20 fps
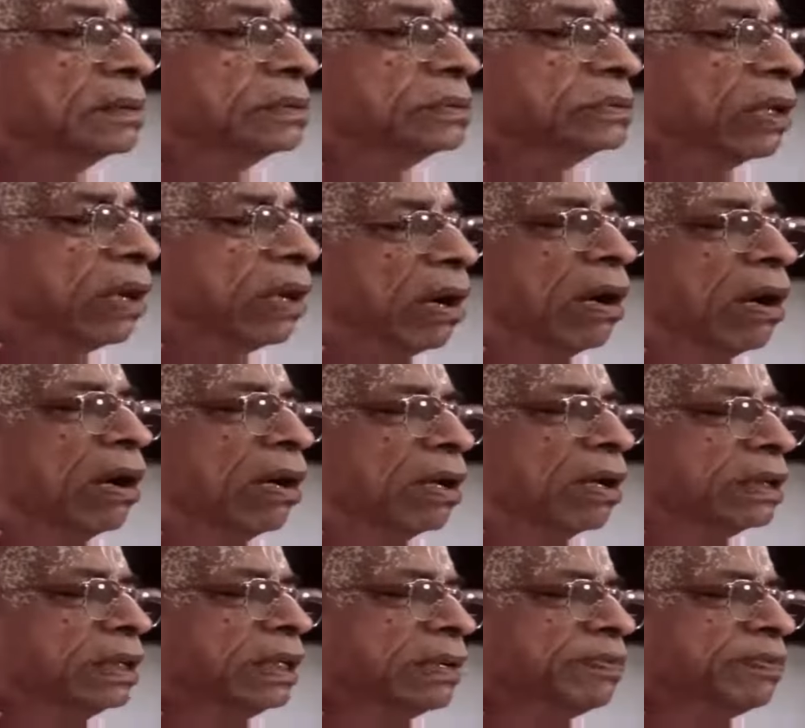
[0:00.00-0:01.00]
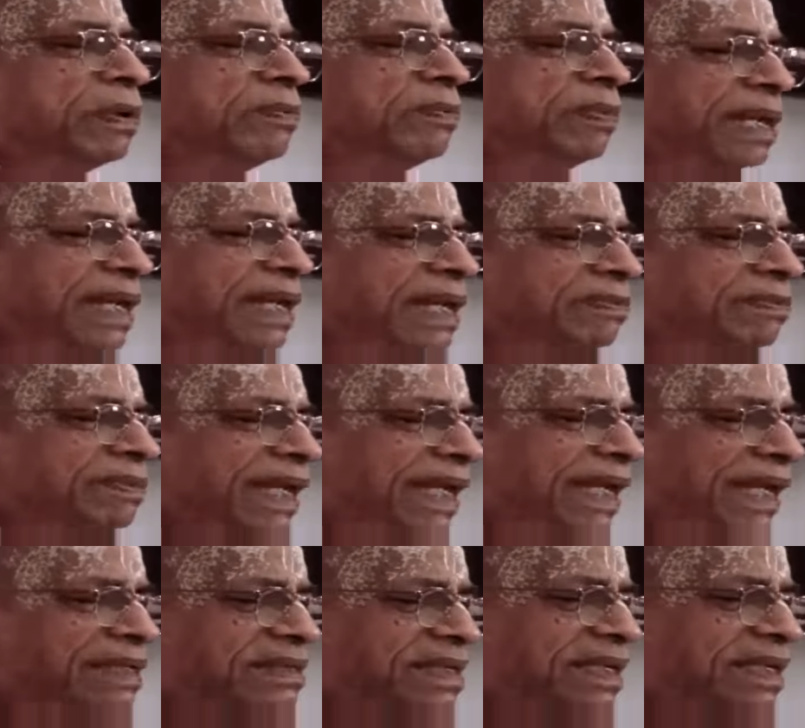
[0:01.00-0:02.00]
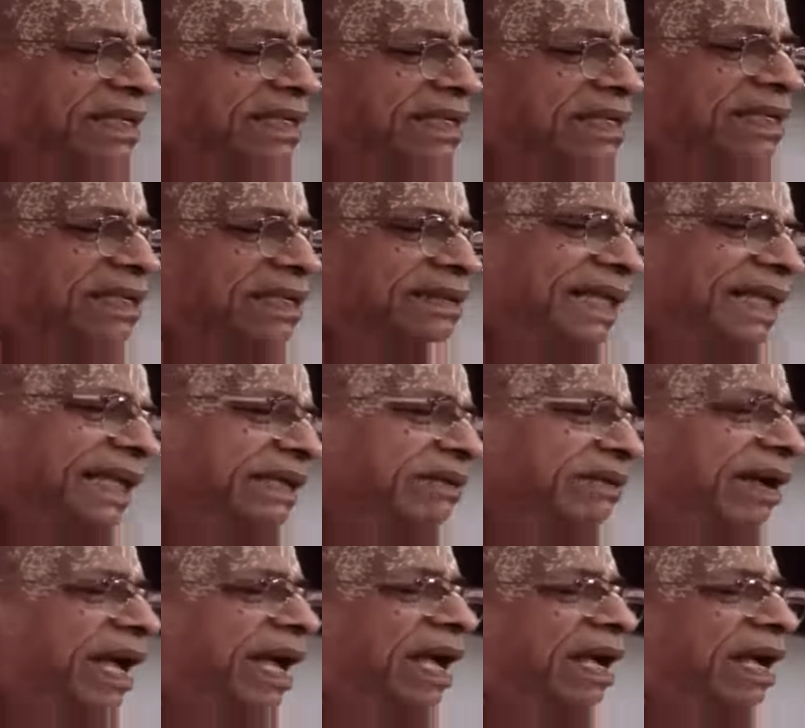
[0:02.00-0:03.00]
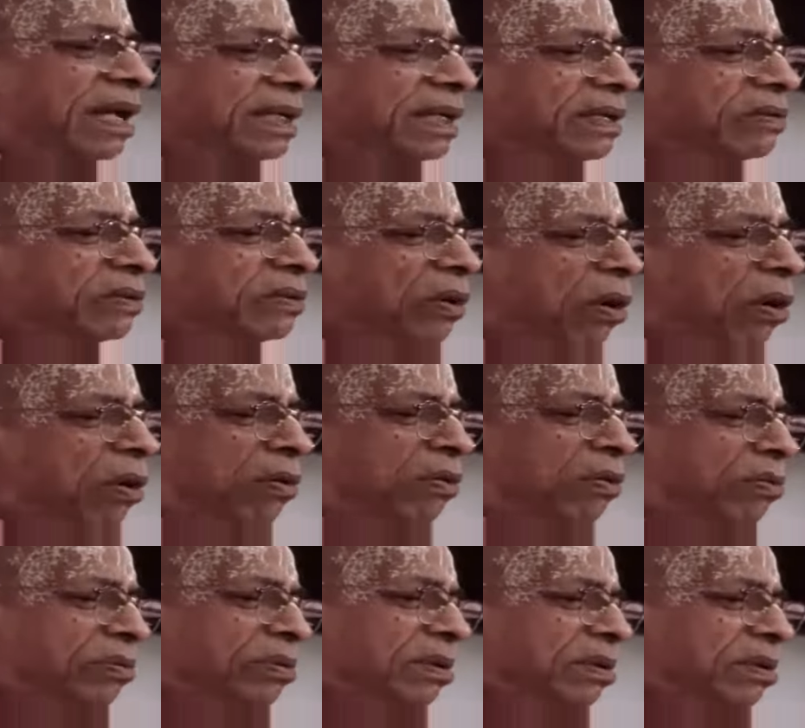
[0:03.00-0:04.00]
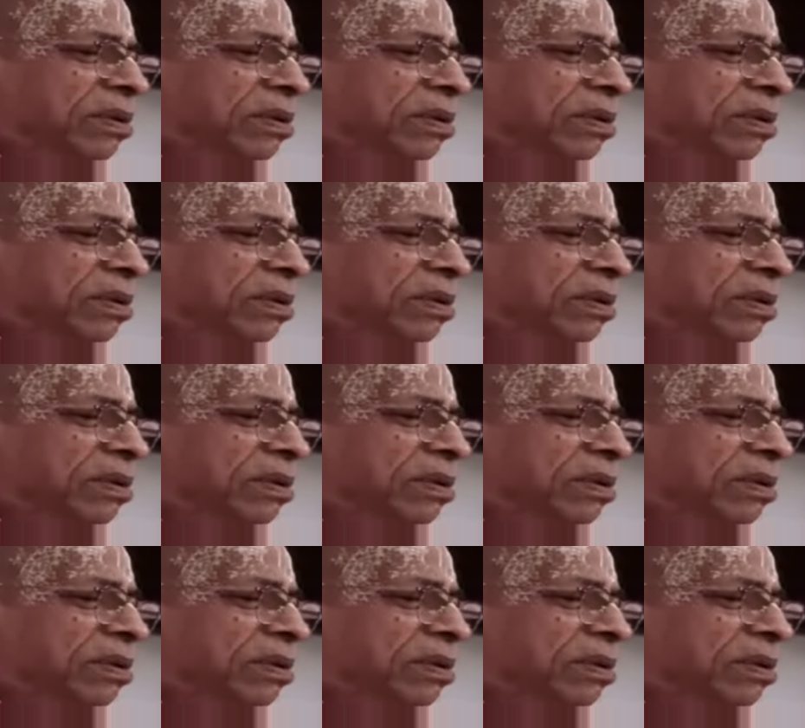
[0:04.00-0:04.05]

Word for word: So, if you believe this, then you, are, you know